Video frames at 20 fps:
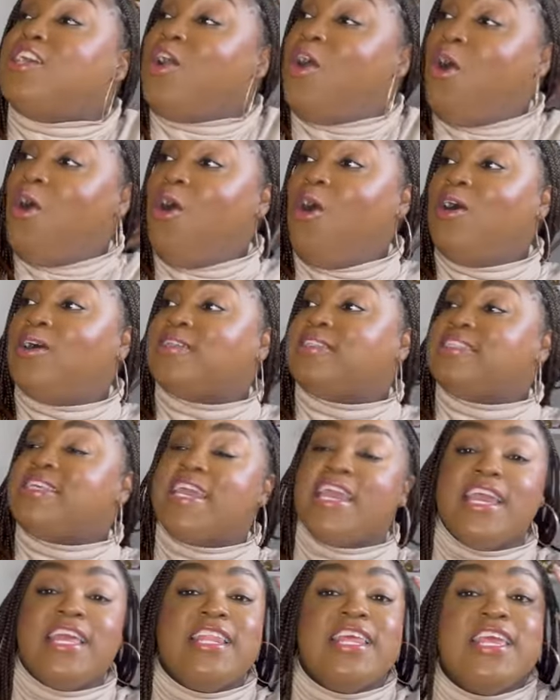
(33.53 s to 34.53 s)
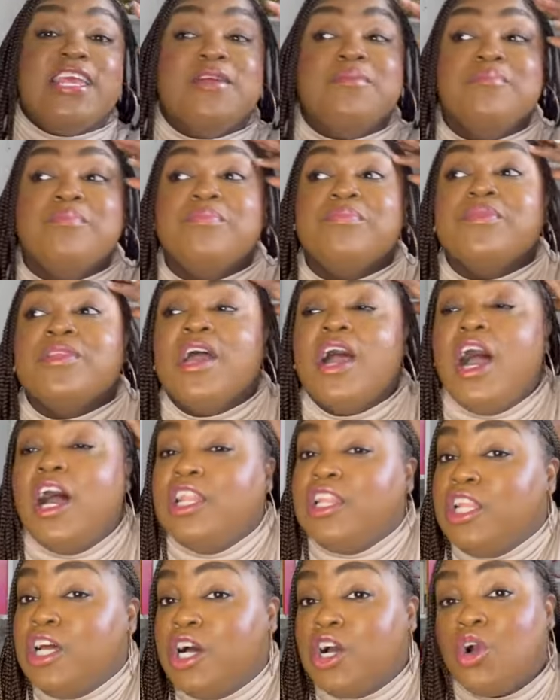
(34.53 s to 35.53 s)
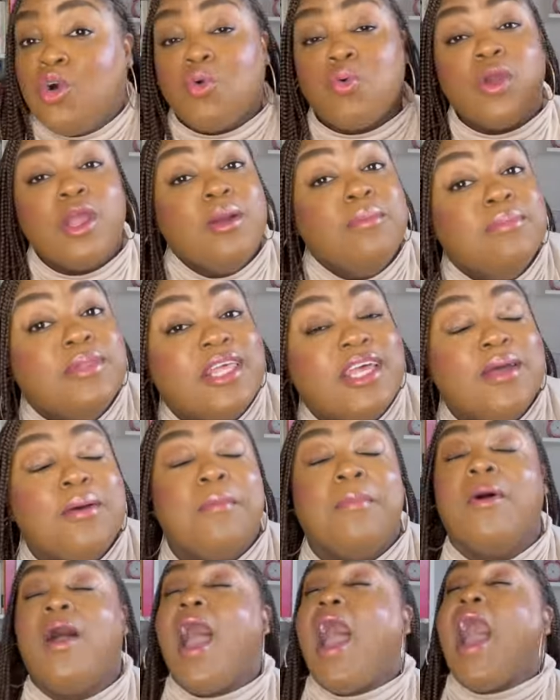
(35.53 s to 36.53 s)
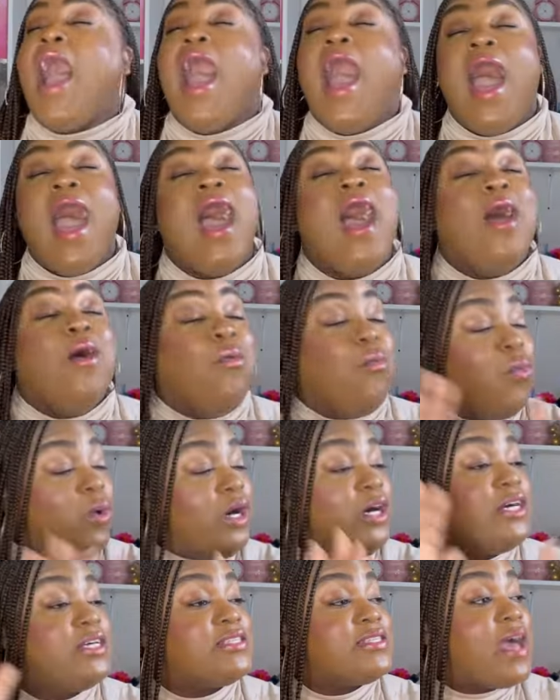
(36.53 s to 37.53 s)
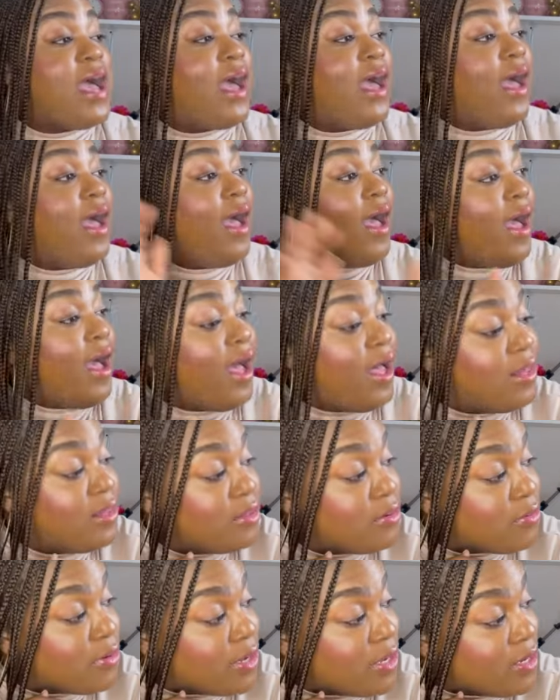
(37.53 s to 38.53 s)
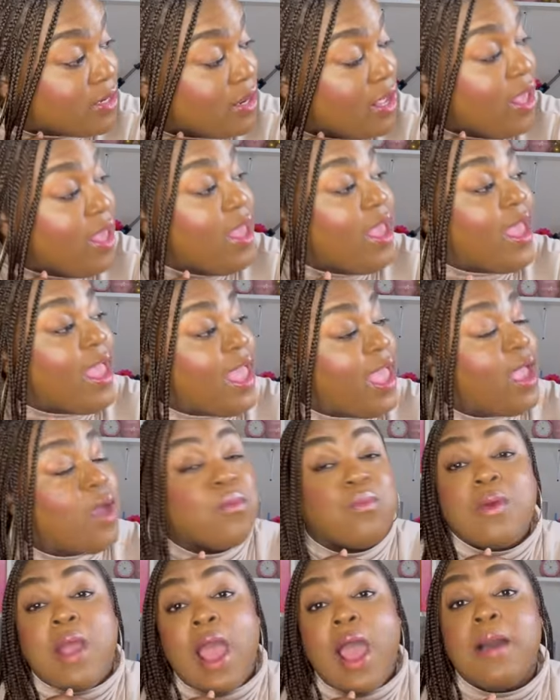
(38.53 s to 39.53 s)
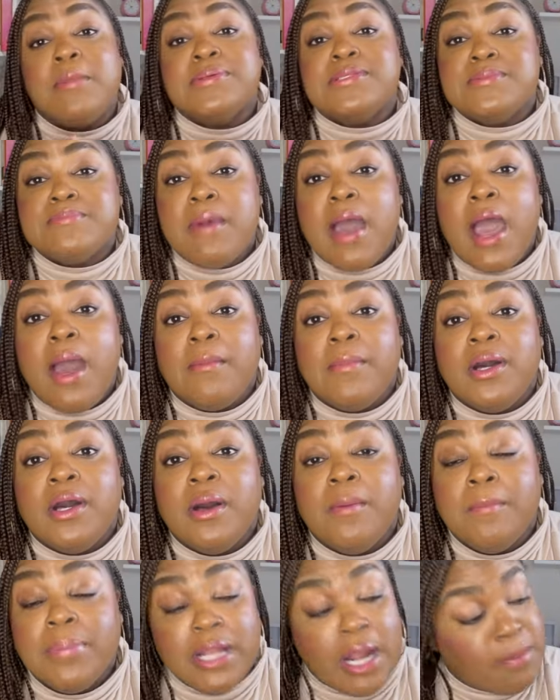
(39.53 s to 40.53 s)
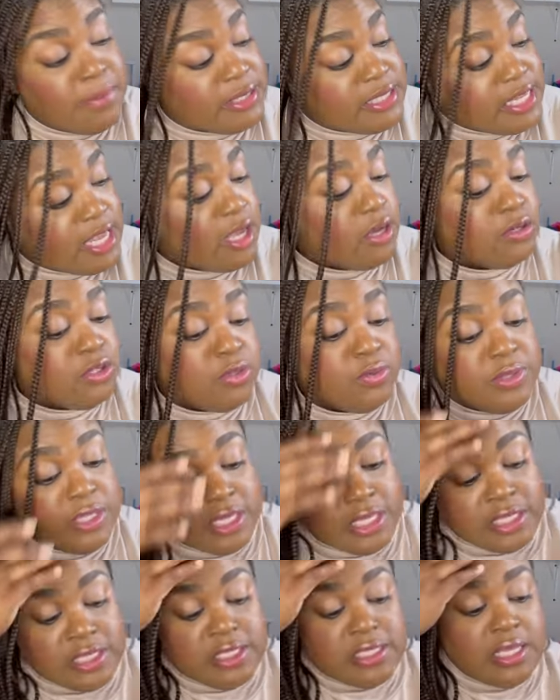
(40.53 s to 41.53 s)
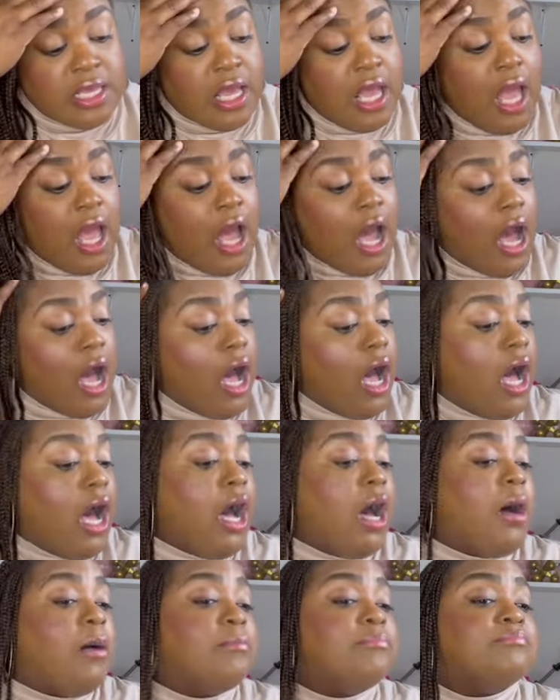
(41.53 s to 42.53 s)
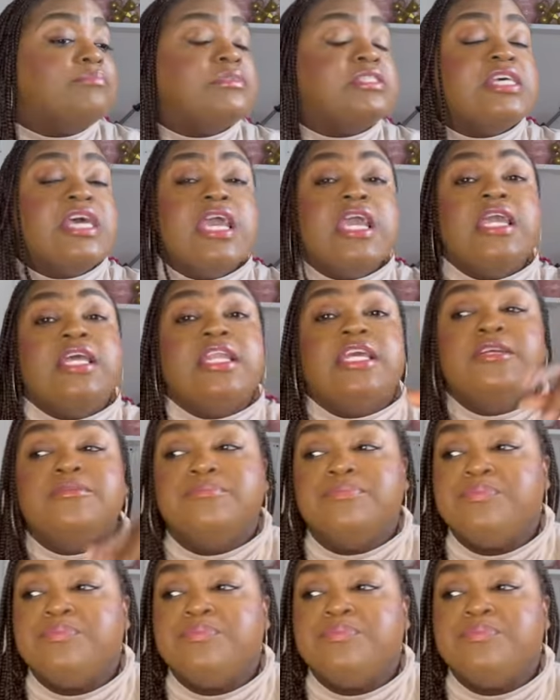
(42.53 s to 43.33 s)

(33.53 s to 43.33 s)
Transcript: called Teenie a little gremlin. I was hollering at Rob's mama. But I'm gonna tell you this. Teenie,